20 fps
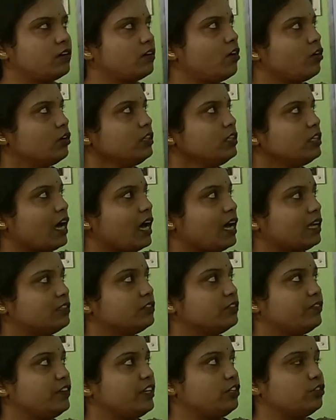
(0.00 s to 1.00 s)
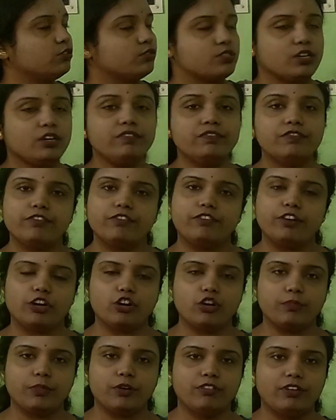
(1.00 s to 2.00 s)
all the other videos of
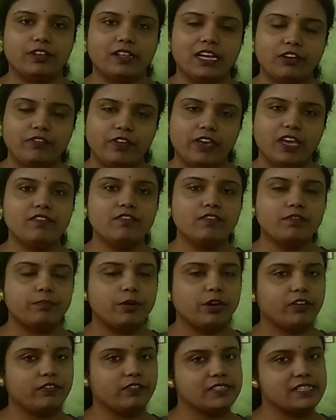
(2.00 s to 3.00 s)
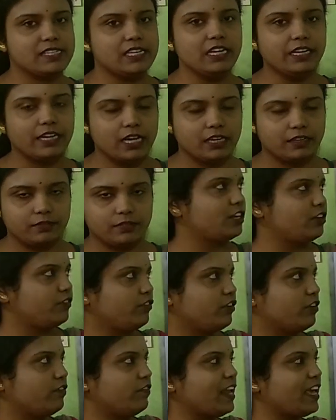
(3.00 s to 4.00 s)
trigonometry that we have previously done.
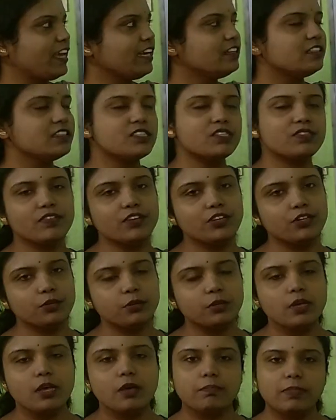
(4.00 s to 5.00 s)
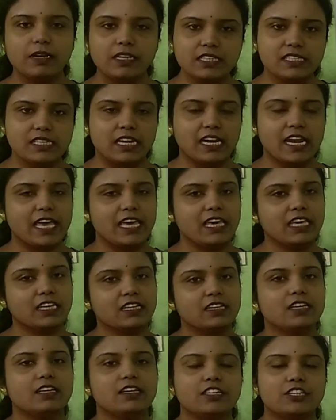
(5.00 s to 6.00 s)
If you have liked this video, please like,
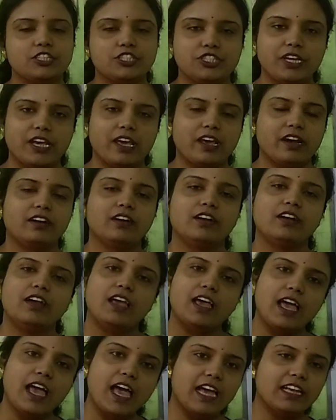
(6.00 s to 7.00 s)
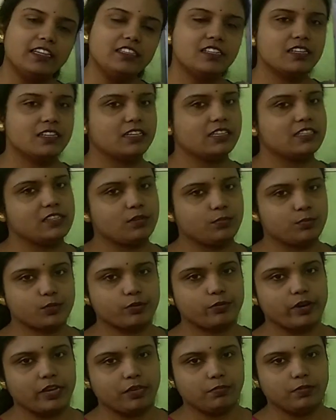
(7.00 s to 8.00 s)
share and
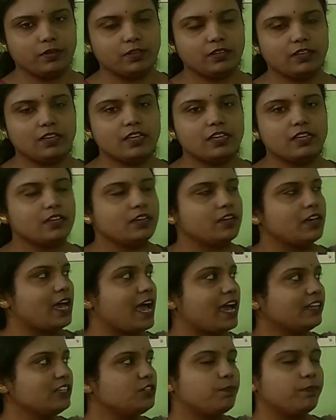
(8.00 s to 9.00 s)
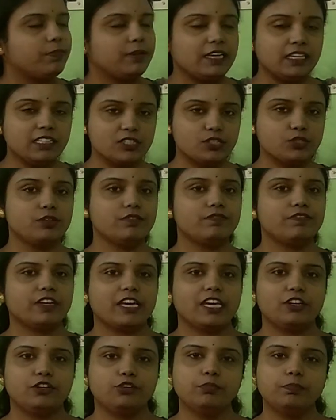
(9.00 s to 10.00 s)
subscribe. And please don't
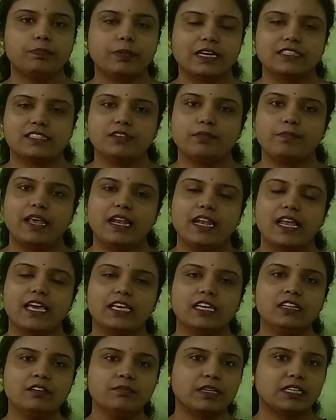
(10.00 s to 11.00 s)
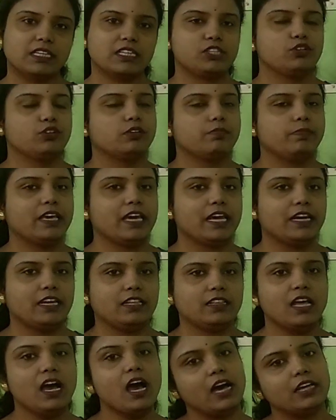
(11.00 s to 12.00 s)
forget to press the bell icon, because you will be
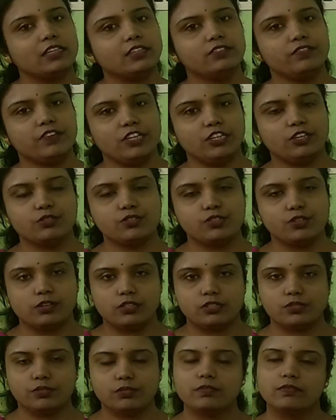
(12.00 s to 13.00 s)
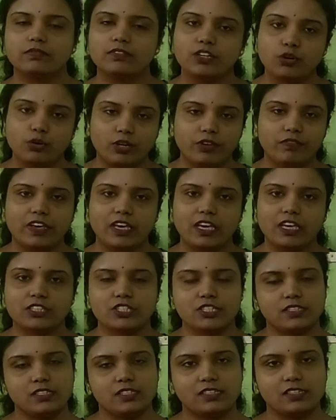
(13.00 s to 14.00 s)
getting the other videos also, the
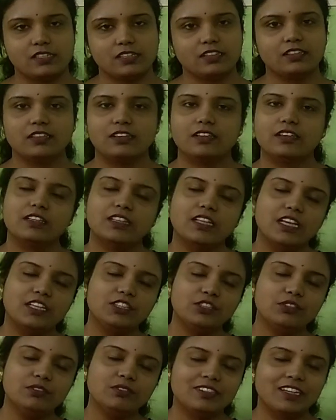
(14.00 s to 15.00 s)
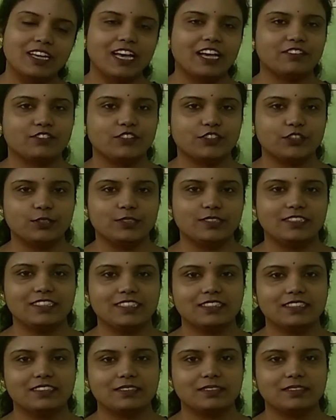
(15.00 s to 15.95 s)
notifications. Thank you. Have a good day.